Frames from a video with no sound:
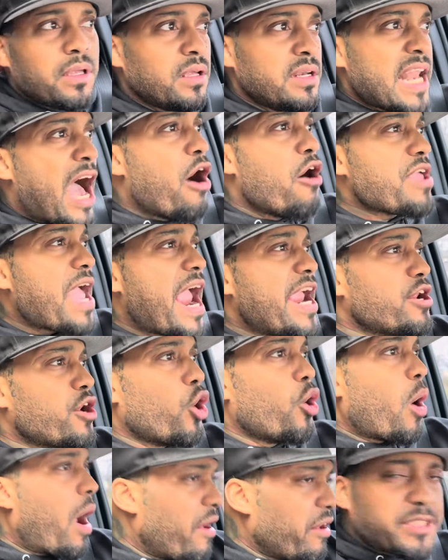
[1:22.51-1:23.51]
Naoya
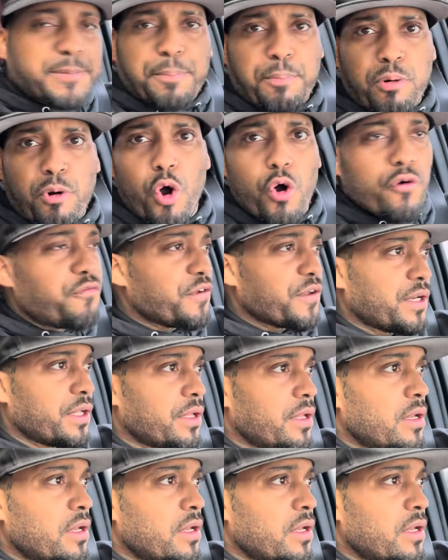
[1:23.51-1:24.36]
Inoue is proven.